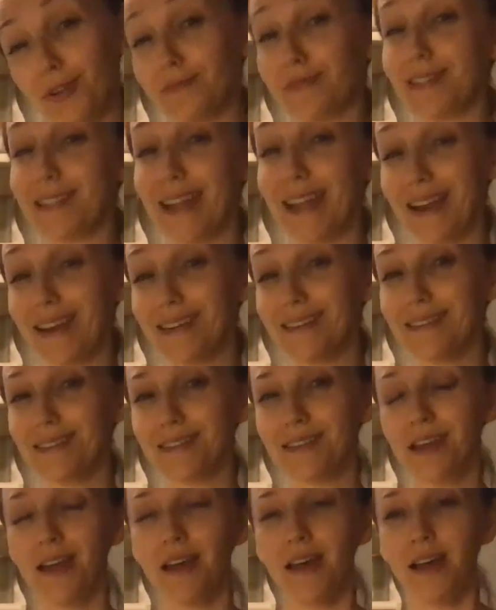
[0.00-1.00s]
of days.
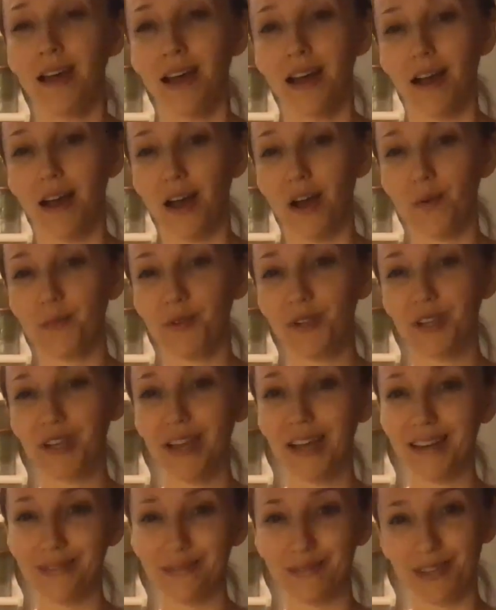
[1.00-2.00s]
You can
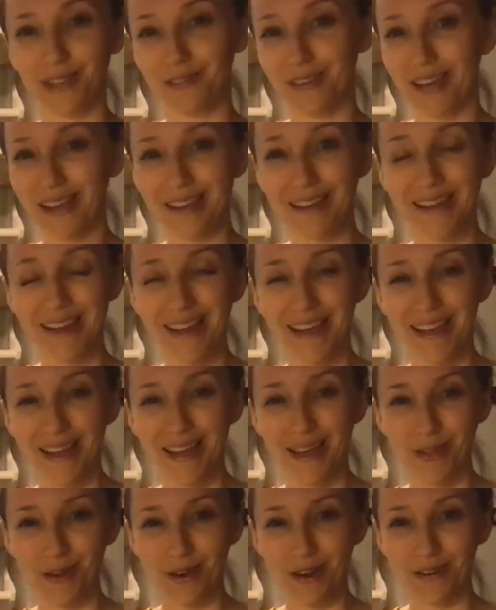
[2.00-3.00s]
kind of leave it
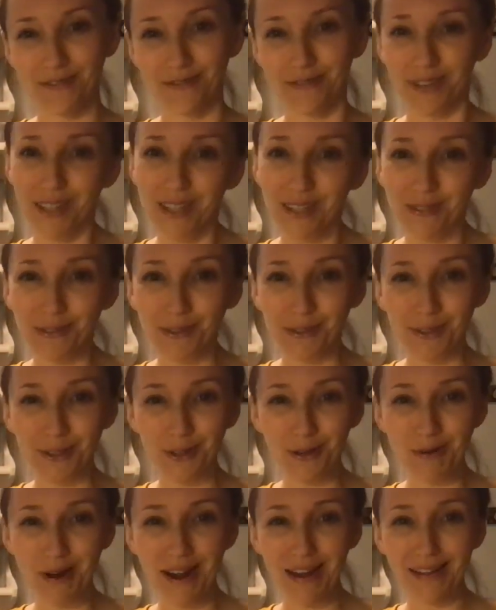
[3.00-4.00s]
in there and feed it for a
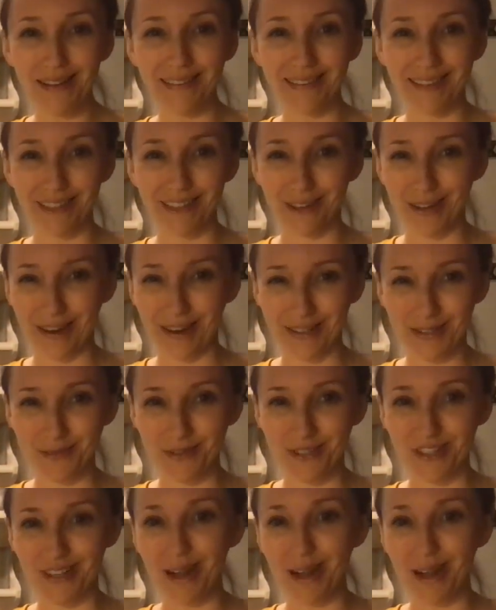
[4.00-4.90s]
little while, and then you got to switch it